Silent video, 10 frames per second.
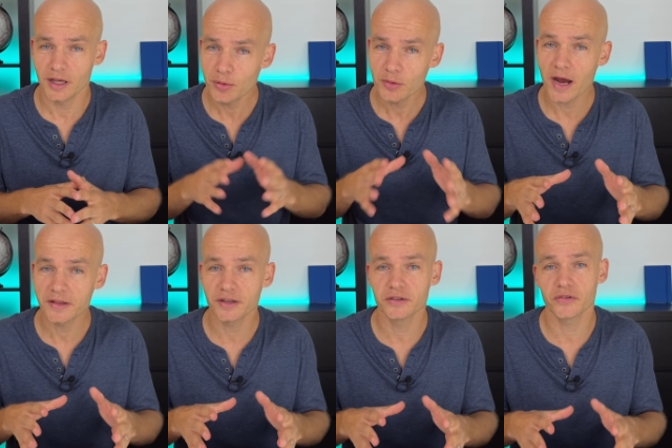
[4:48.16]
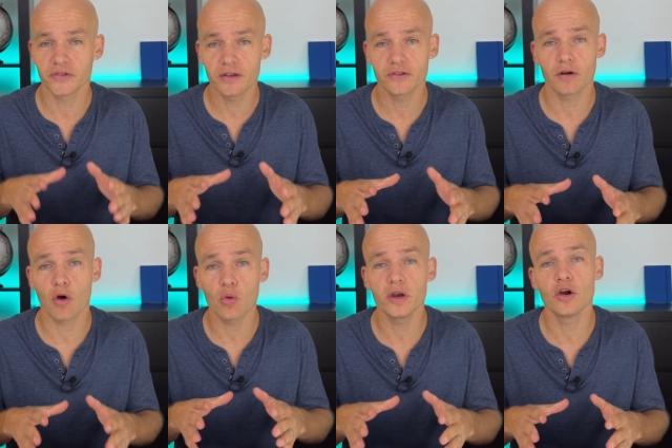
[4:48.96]
Keep in mind that the sensor
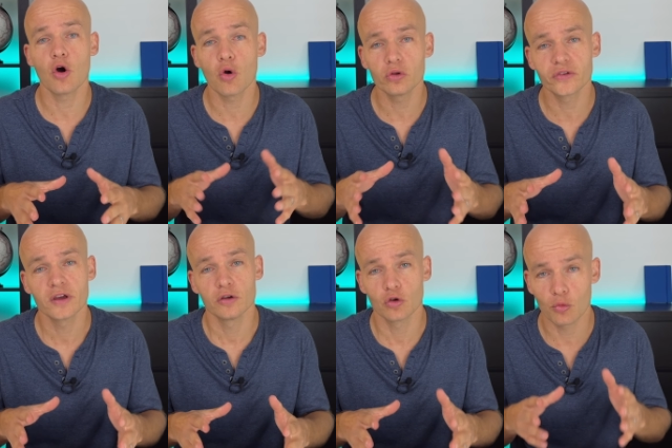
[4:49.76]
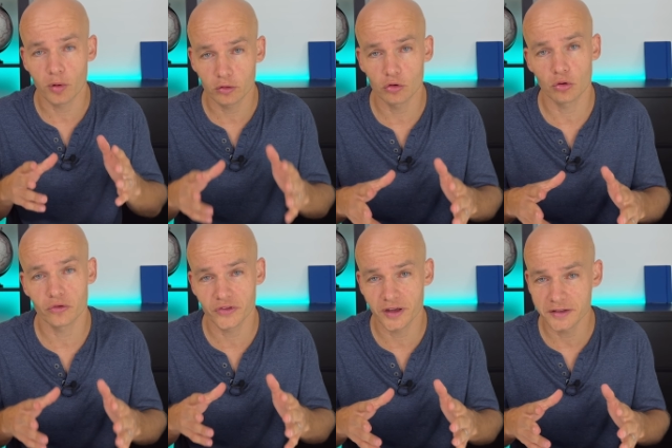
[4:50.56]
only holds your blood
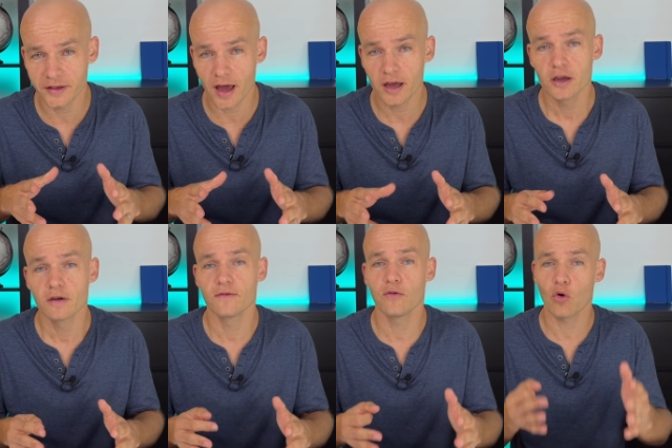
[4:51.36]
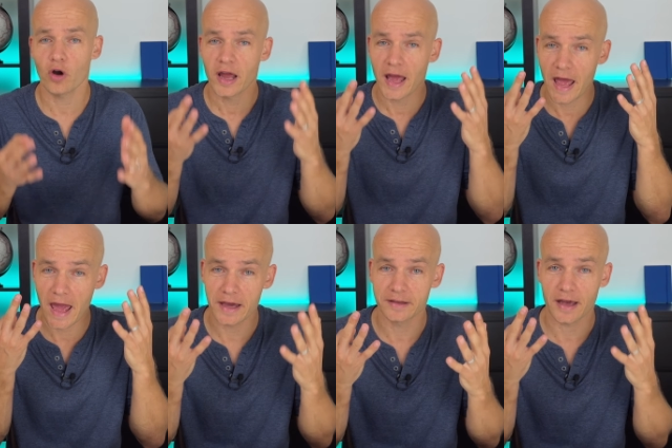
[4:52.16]
glucose data for
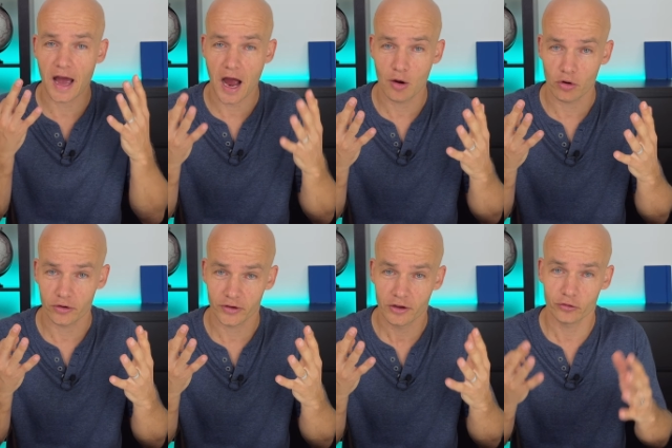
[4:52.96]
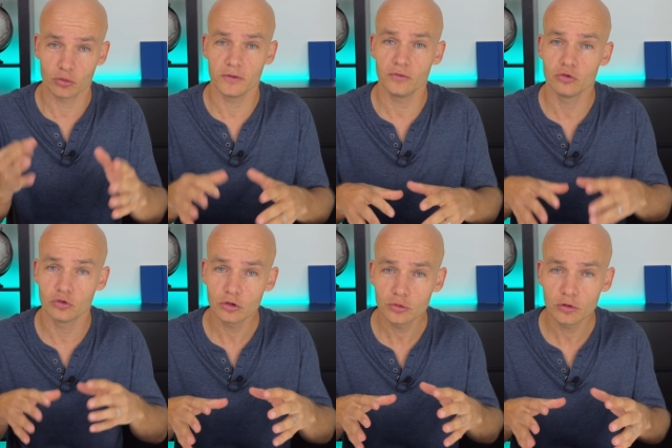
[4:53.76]
eight hours. So if you
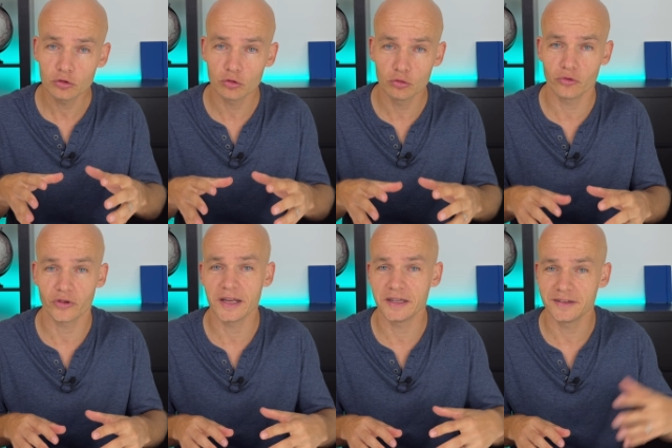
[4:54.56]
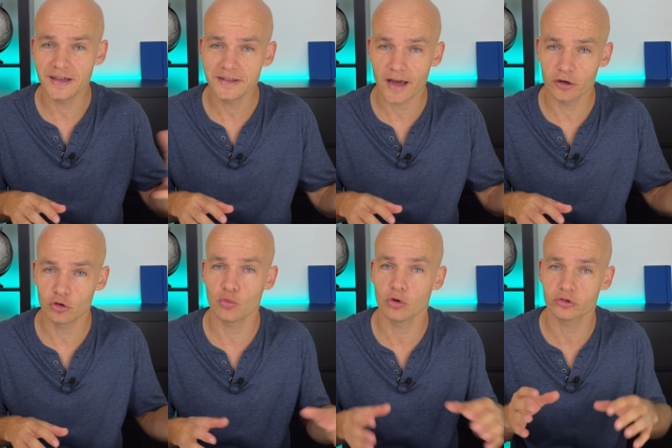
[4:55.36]
don't want to lose any data and
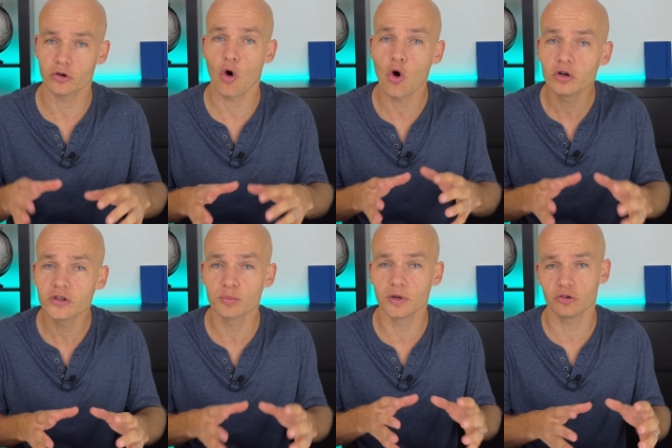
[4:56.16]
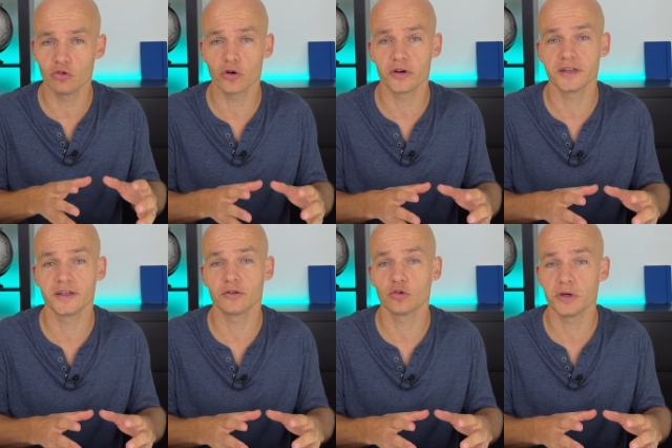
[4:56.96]
you want all the blood sugar
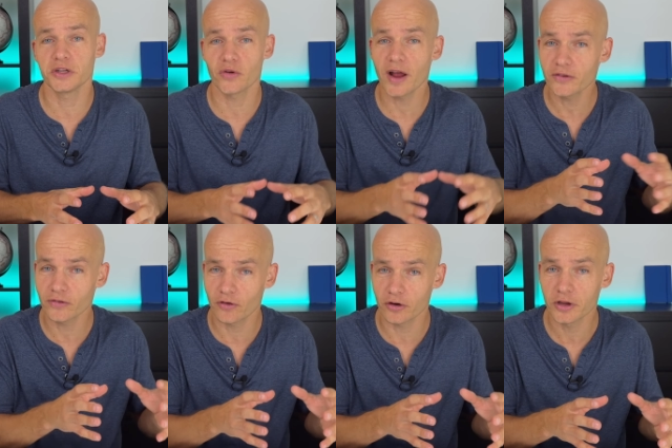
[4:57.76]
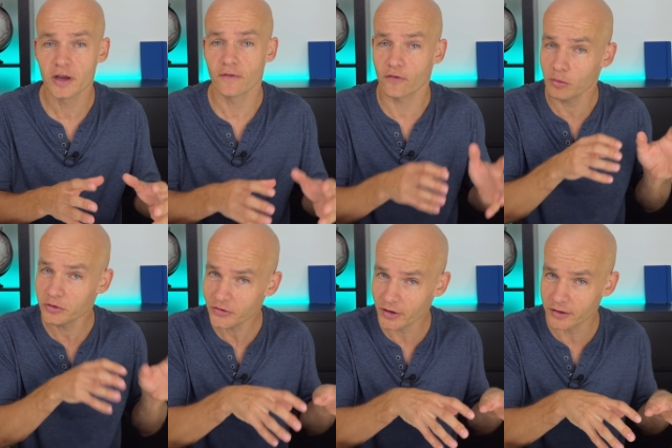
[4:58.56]
data to be transferred from
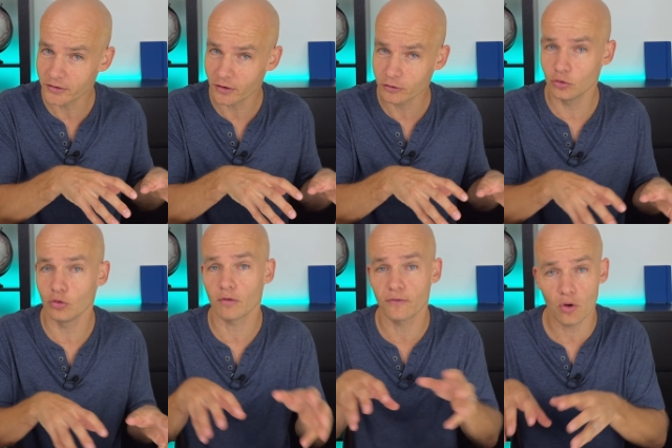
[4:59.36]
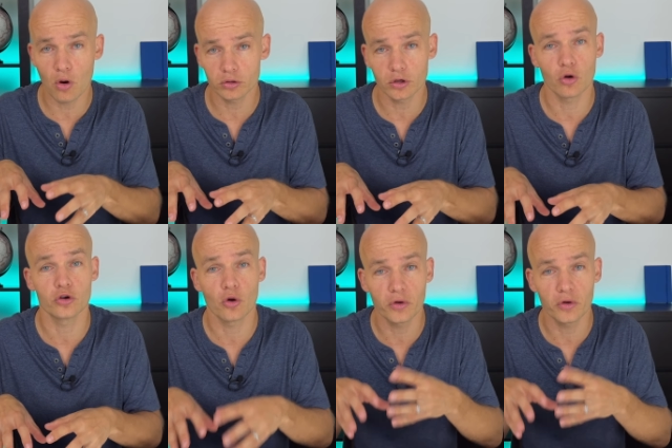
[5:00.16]
the sensor to your phone or your